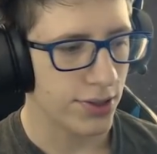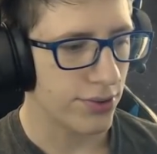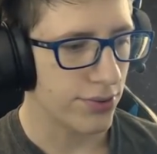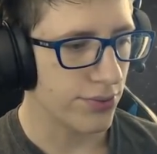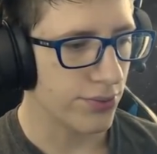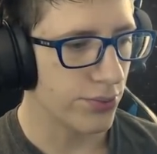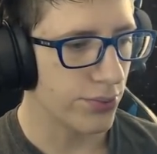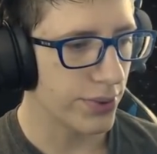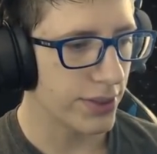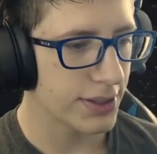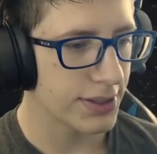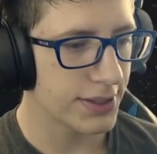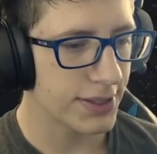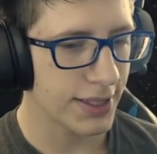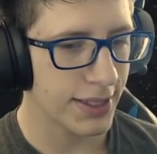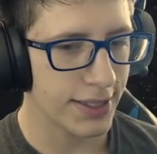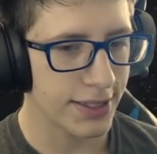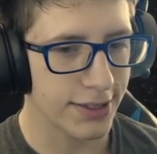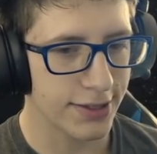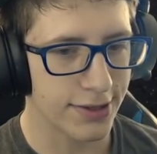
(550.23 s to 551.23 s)

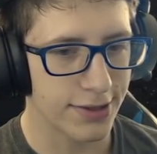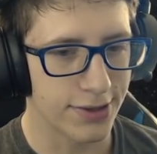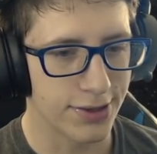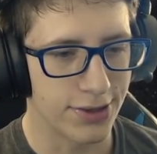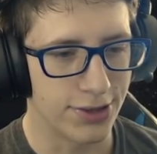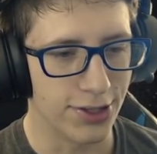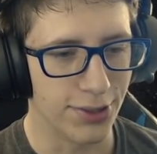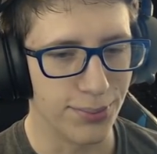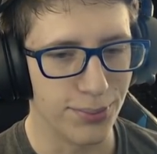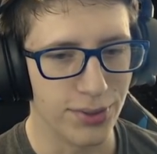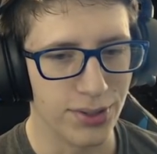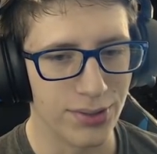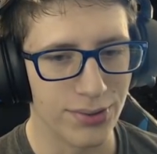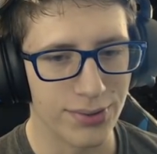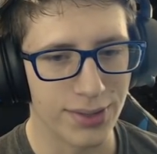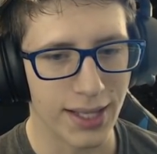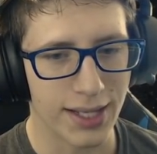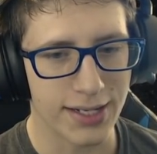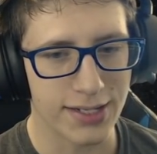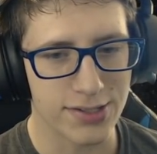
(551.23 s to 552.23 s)
with the moon
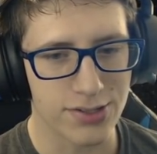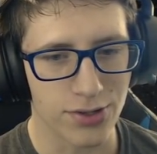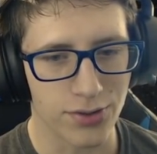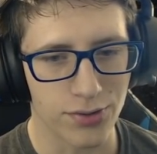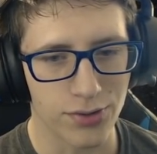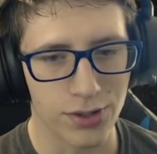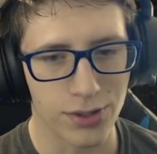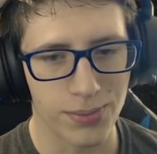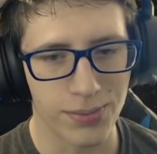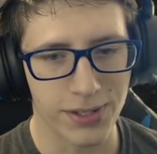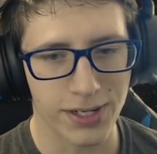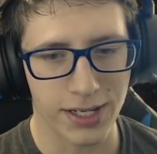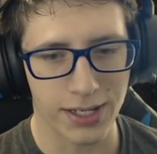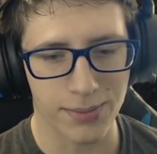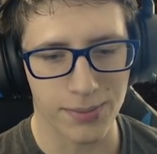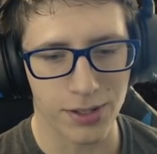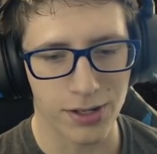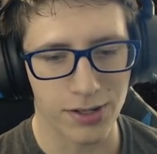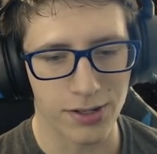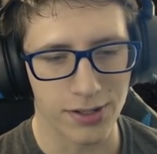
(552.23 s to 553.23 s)
that is orbiting
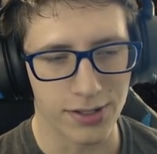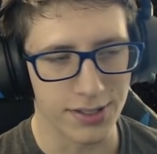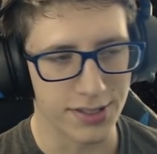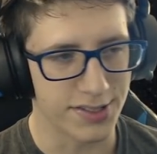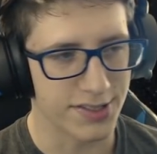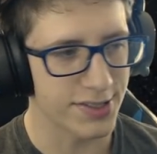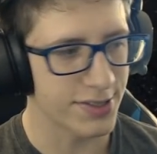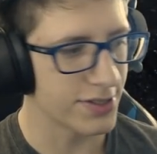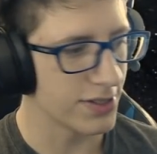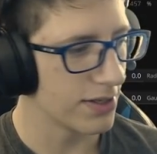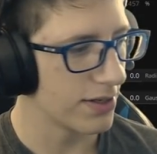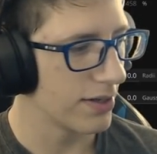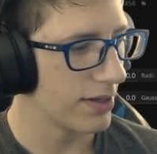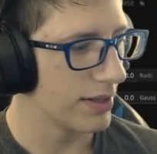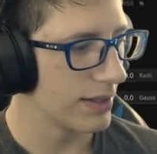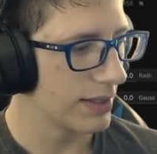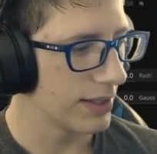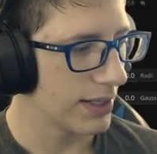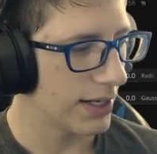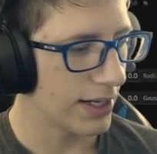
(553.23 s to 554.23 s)
Mars.
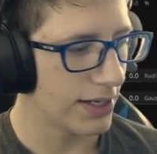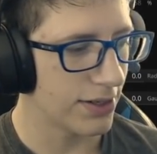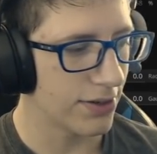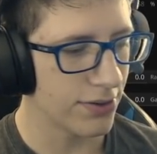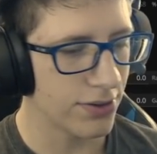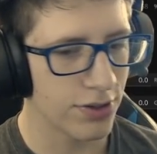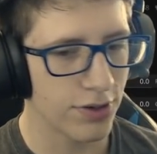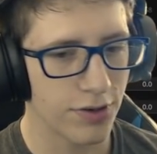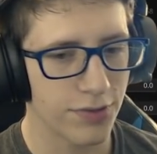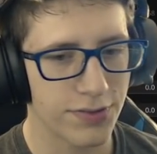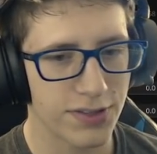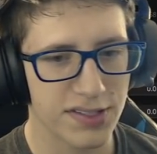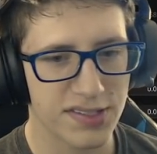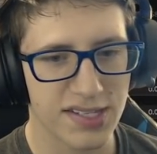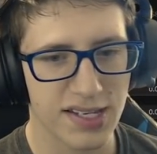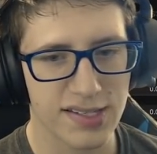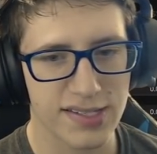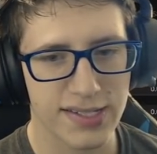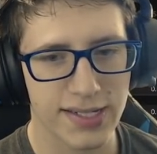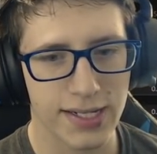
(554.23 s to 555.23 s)
I don't know if this
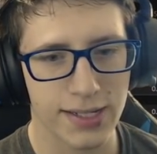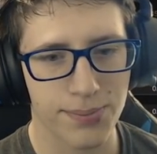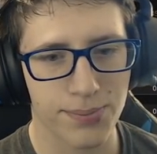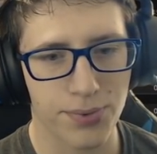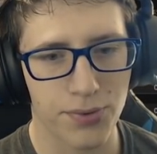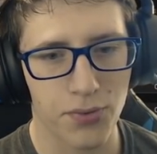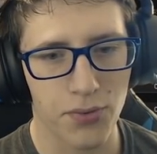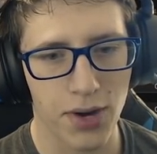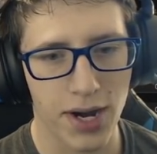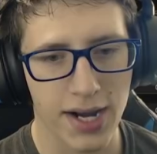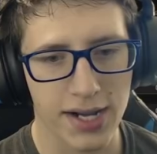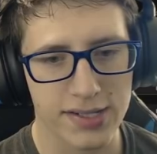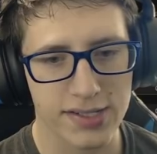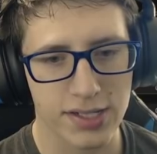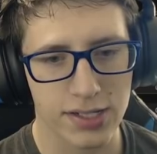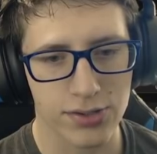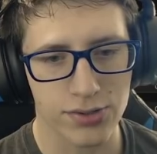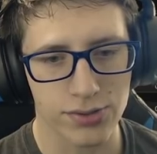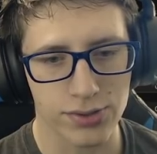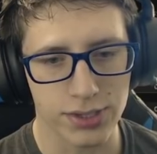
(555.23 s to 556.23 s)
has any
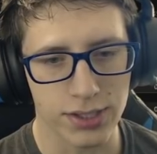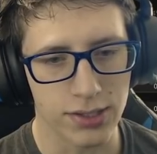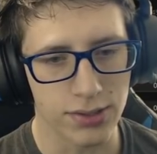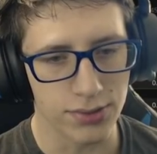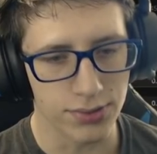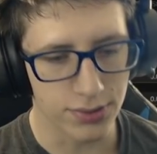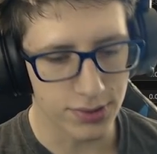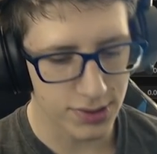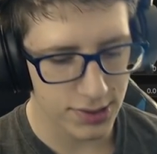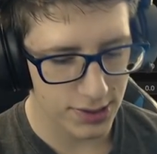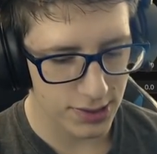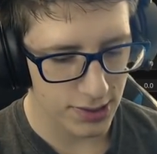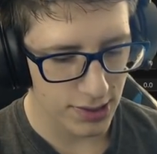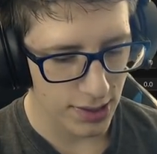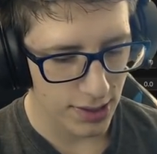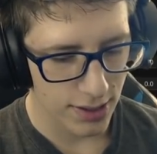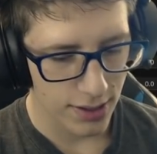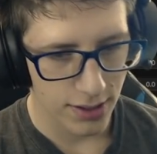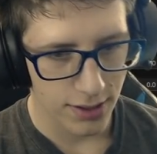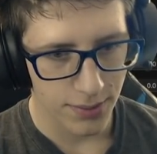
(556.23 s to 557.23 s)
practical use,
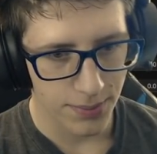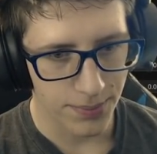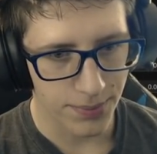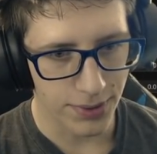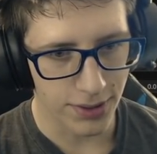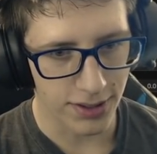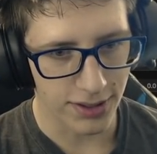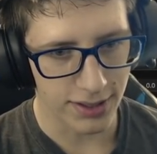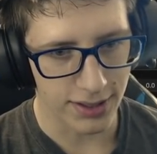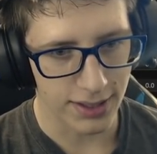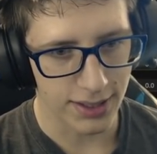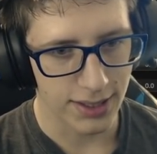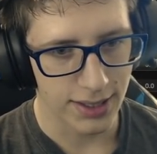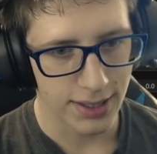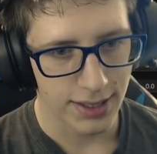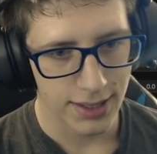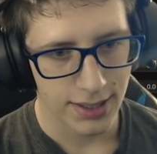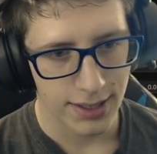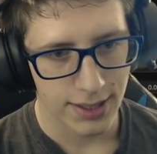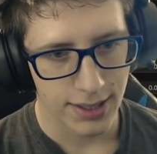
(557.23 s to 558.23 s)
but
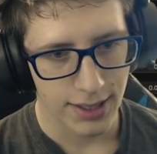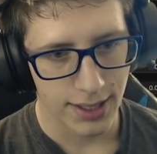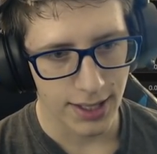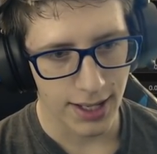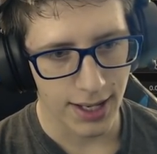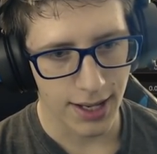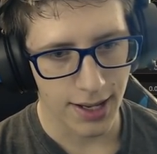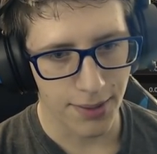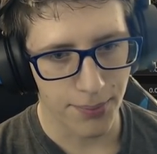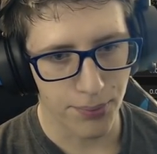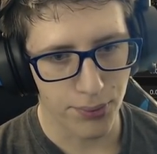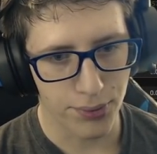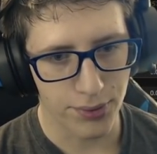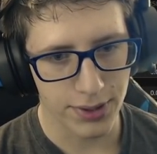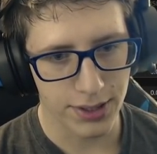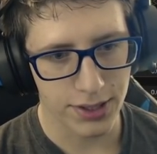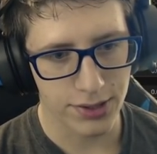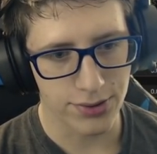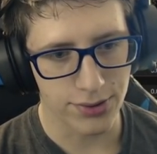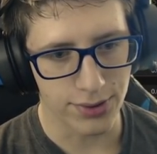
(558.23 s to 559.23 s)

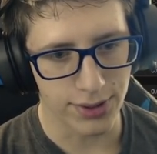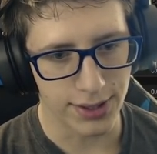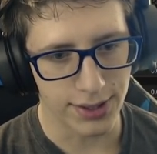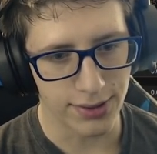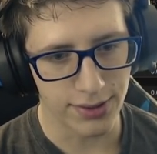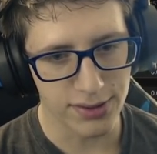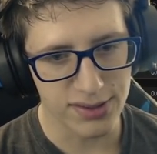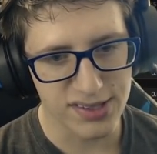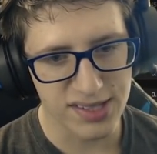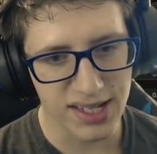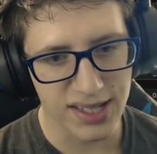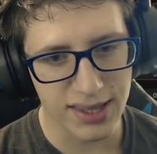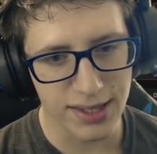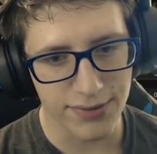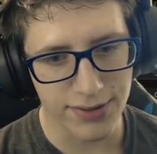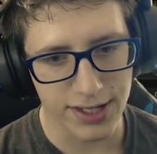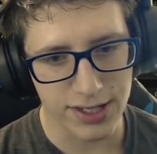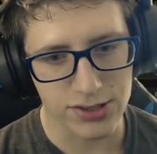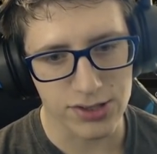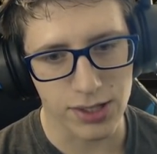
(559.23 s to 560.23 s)
pretty cool. And it looks like they've
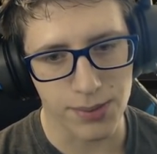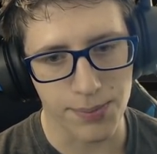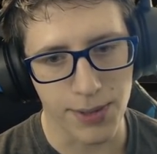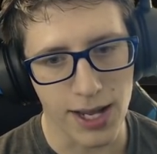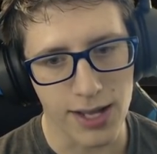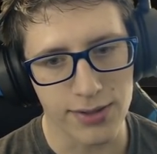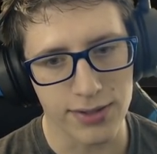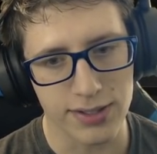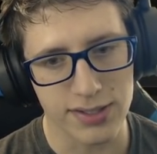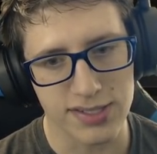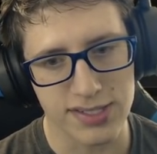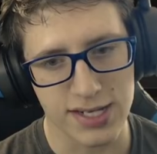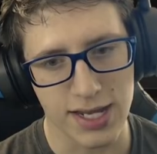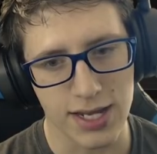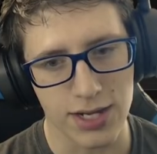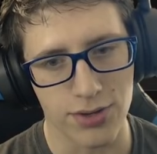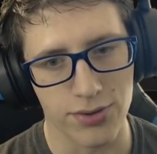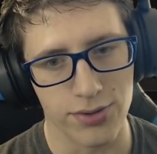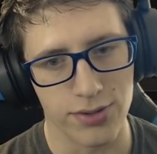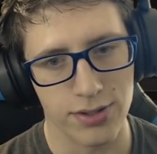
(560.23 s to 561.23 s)
actually balanced
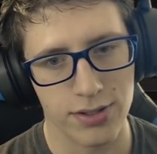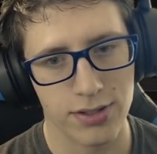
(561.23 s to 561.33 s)
out.